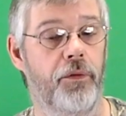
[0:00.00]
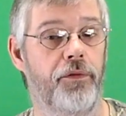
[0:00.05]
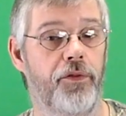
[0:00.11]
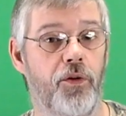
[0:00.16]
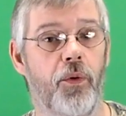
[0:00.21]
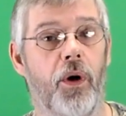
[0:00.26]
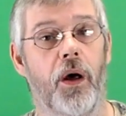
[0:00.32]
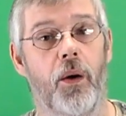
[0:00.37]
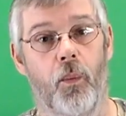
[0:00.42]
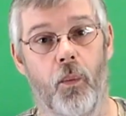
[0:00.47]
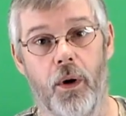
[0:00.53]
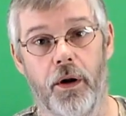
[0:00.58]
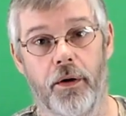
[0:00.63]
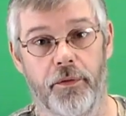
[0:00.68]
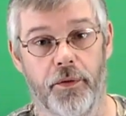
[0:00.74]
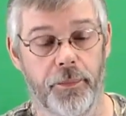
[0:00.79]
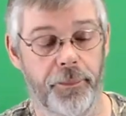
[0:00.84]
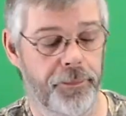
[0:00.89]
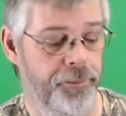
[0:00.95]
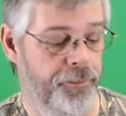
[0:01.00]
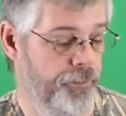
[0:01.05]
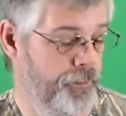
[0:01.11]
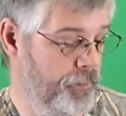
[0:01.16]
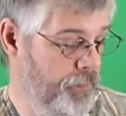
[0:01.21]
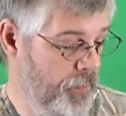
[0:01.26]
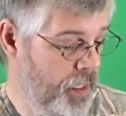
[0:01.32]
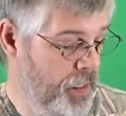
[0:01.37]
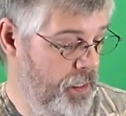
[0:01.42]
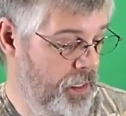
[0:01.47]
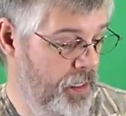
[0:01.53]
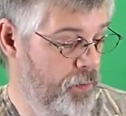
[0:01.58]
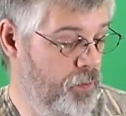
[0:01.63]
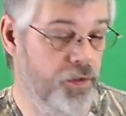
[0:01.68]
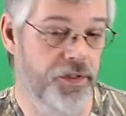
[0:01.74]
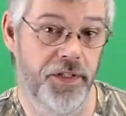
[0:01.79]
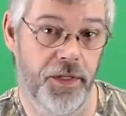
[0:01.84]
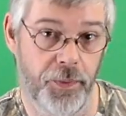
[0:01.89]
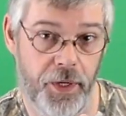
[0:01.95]
a review on one of them, and
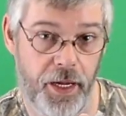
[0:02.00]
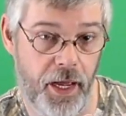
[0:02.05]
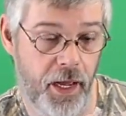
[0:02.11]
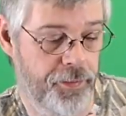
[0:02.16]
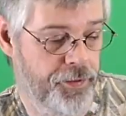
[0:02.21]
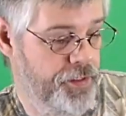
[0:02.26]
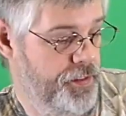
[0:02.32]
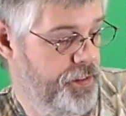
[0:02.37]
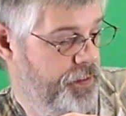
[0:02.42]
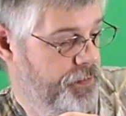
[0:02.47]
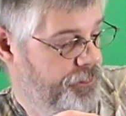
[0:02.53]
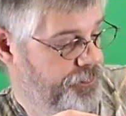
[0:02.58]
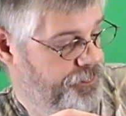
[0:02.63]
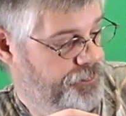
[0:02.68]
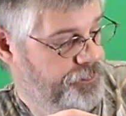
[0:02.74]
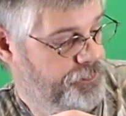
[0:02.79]
we'll see what happens.